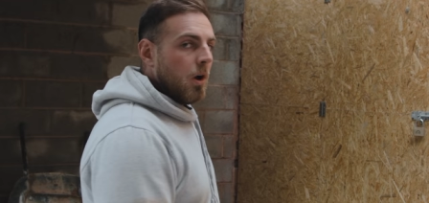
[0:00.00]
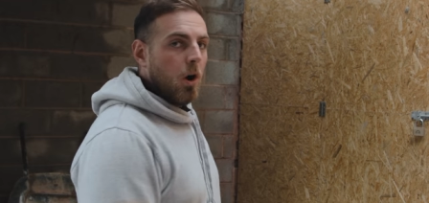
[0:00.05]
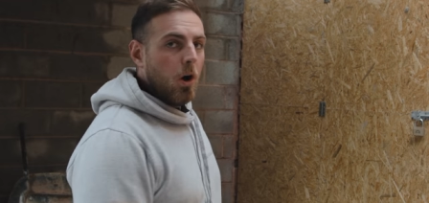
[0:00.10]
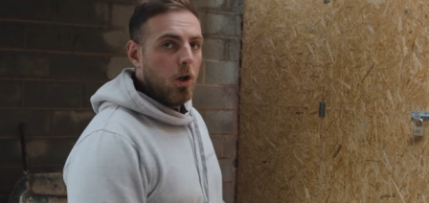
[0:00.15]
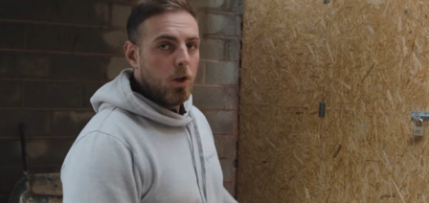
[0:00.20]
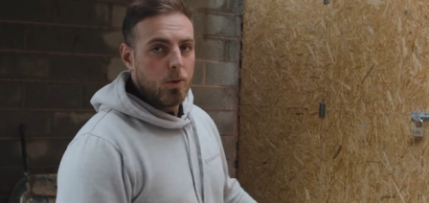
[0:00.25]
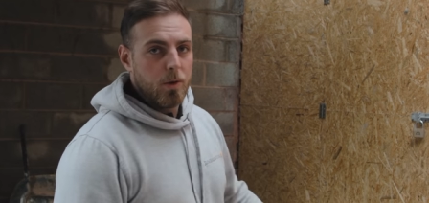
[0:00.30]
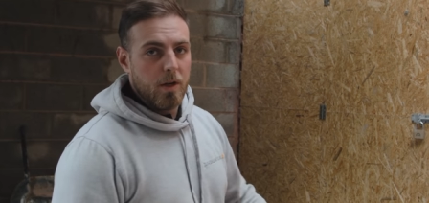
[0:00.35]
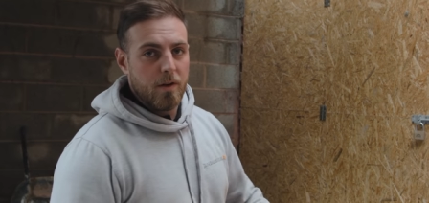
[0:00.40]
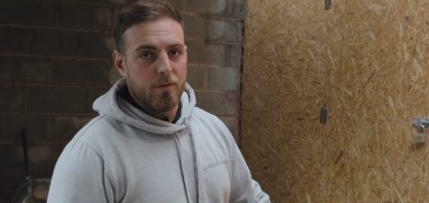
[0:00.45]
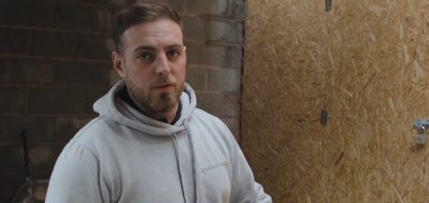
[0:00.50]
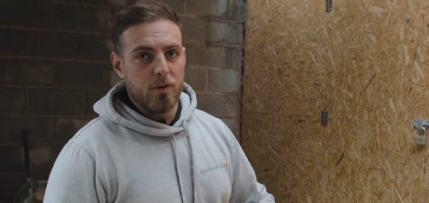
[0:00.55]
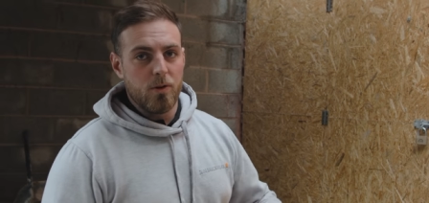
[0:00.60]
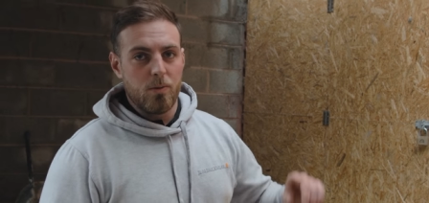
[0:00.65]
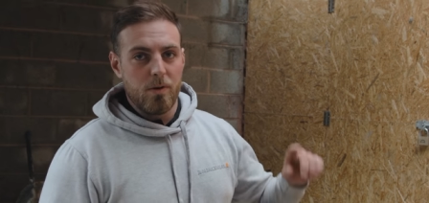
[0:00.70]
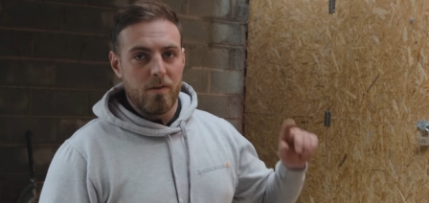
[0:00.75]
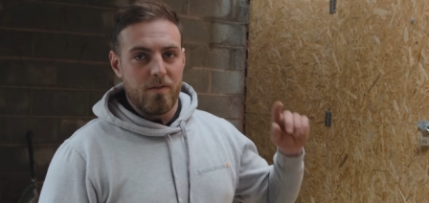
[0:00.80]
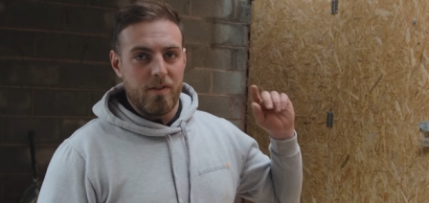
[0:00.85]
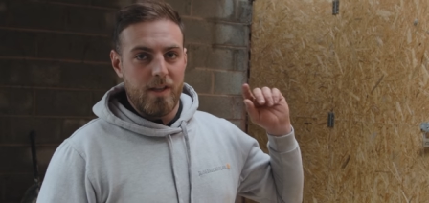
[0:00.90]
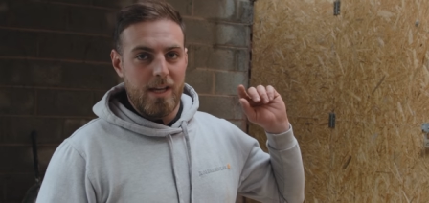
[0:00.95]
all the way through
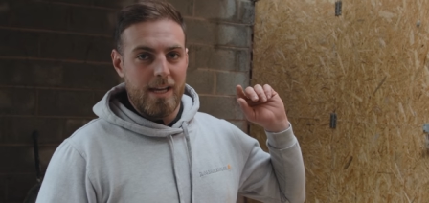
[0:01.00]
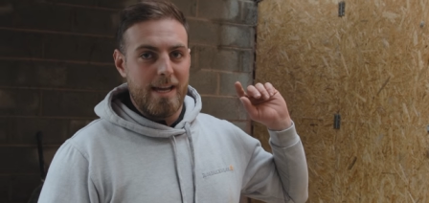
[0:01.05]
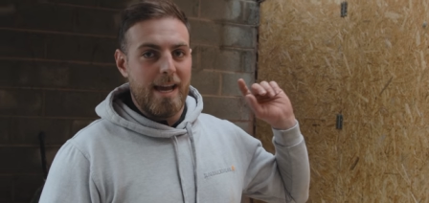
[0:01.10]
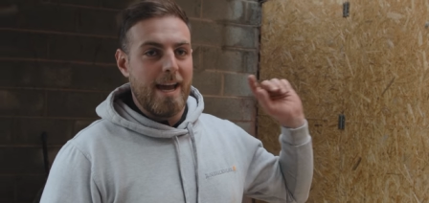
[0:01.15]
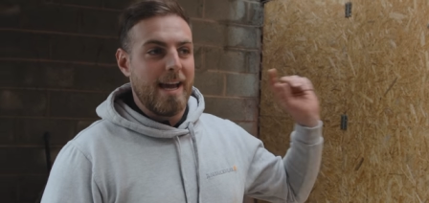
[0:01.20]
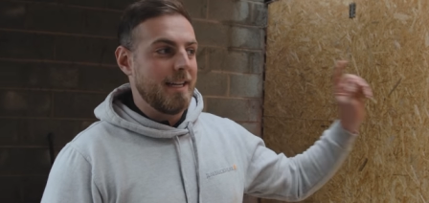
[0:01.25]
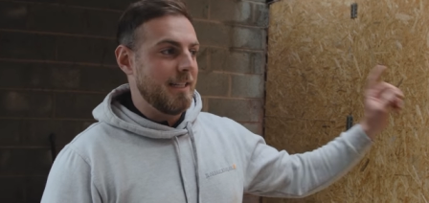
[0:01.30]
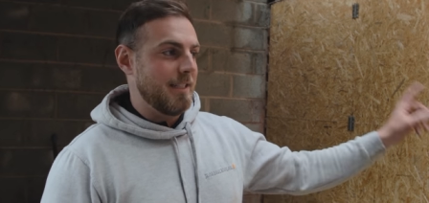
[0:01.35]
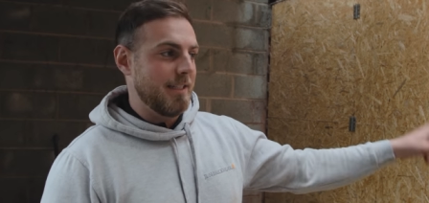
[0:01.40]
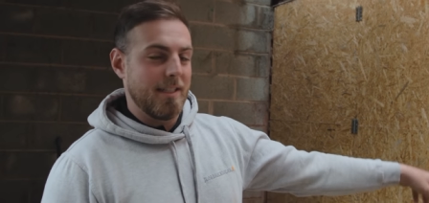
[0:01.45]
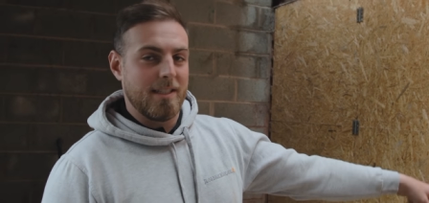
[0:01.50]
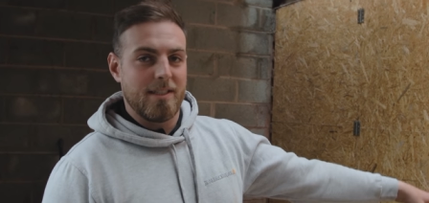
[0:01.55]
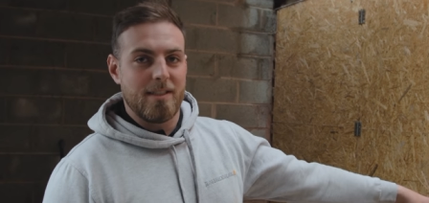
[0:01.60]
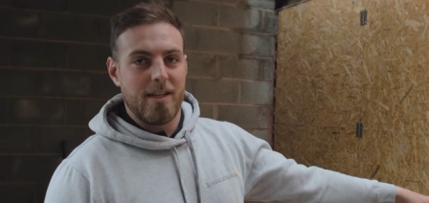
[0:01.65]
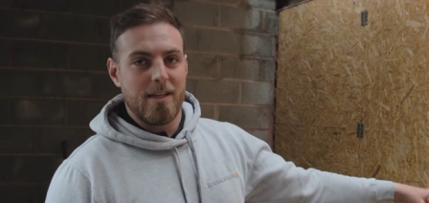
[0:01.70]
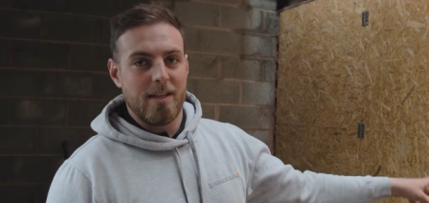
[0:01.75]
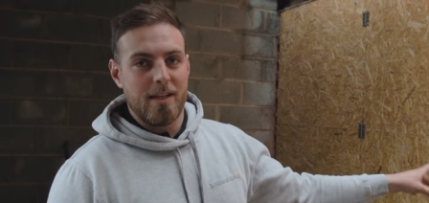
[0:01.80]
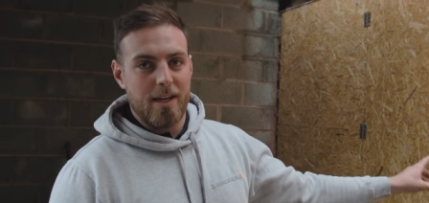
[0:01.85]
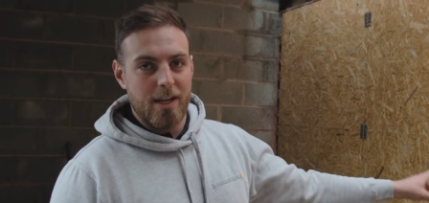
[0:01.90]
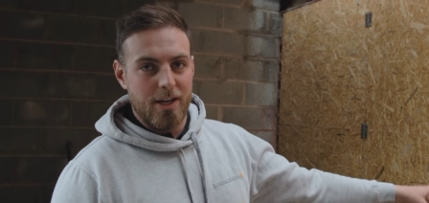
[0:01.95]
with the
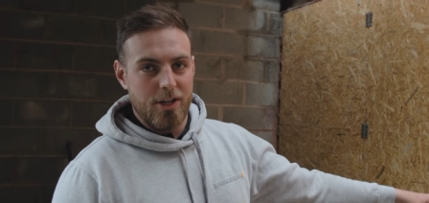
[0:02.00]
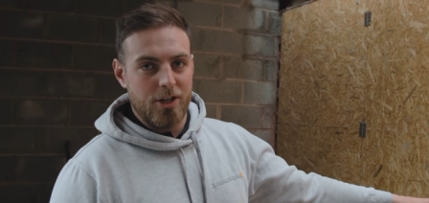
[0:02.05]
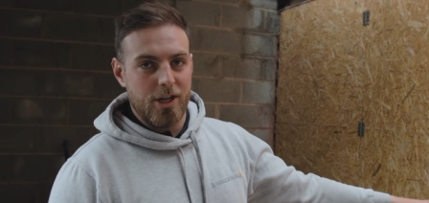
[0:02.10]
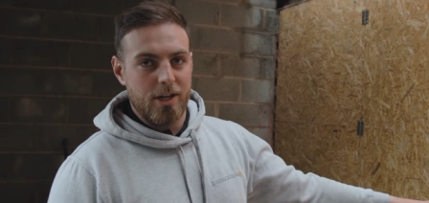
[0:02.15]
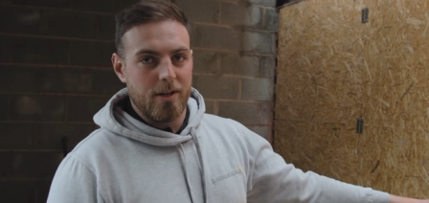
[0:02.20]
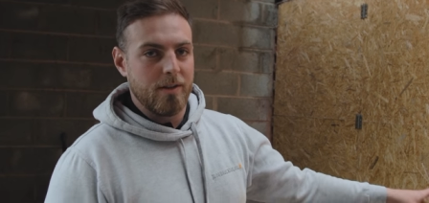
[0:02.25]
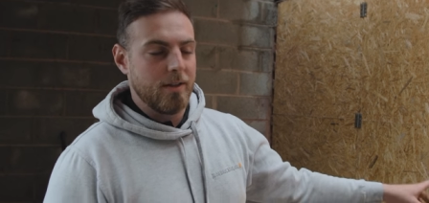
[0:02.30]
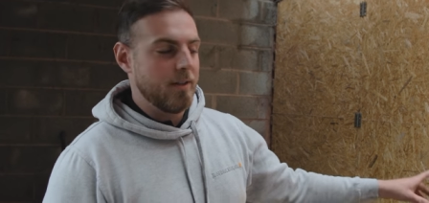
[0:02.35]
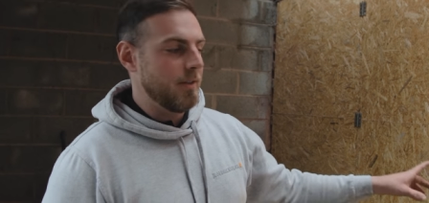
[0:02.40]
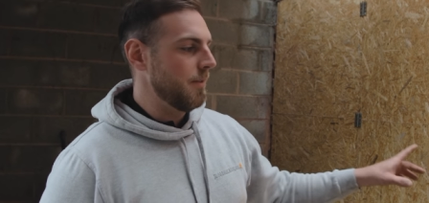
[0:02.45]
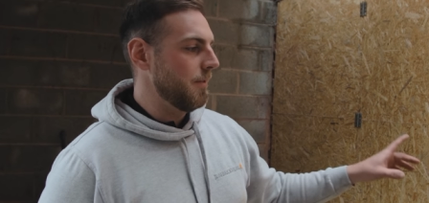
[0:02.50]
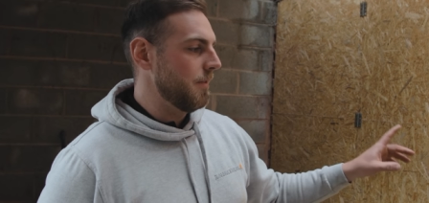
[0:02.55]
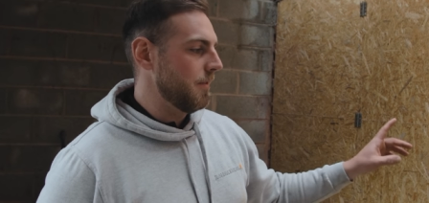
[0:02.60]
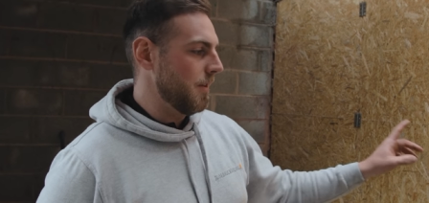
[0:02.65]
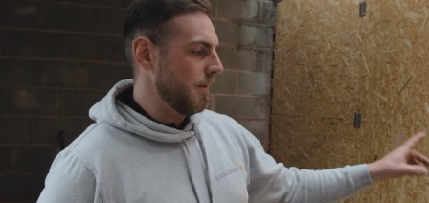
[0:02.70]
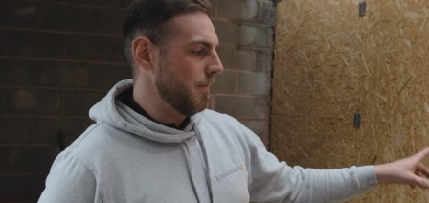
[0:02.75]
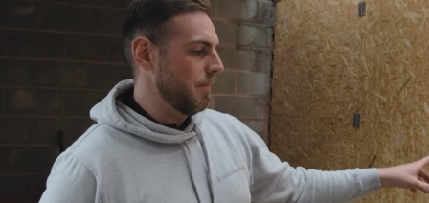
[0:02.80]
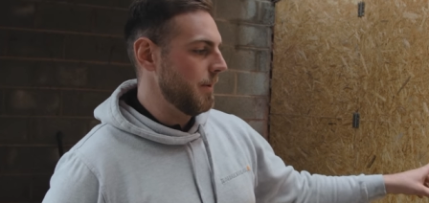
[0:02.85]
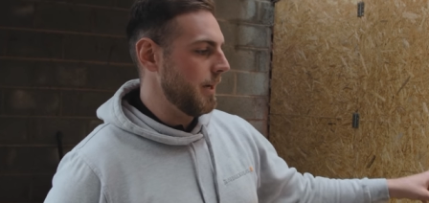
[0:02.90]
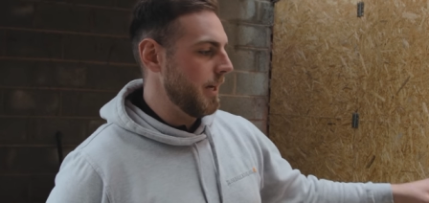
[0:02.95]
existing kitchen
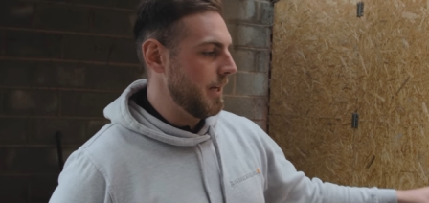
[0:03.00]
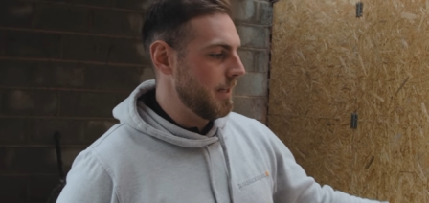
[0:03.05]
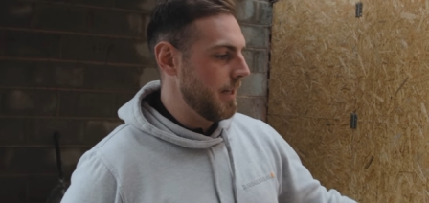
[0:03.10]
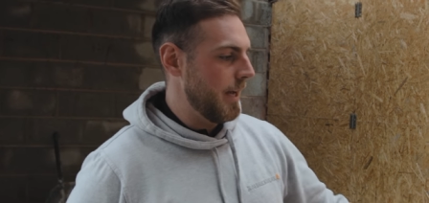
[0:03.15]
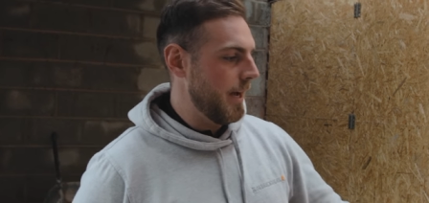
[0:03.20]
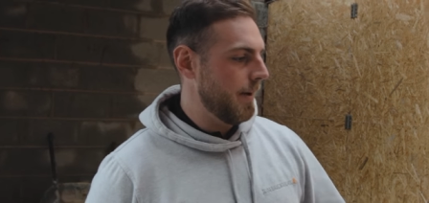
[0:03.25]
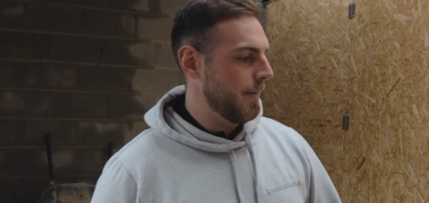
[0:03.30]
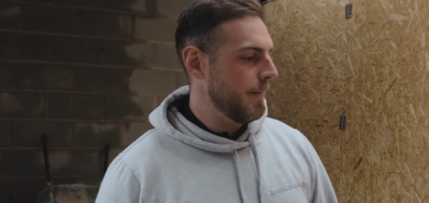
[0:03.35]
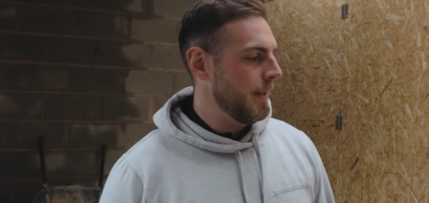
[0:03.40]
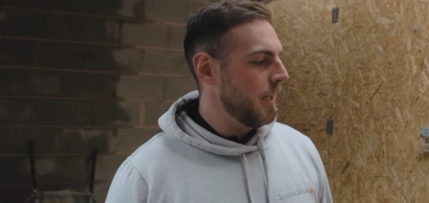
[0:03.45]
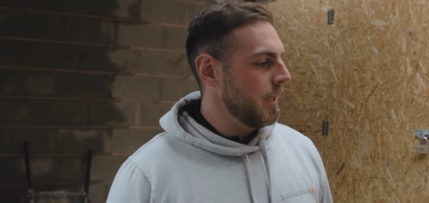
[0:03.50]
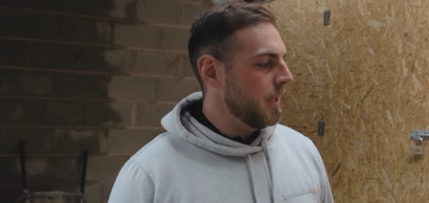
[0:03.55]
from in there.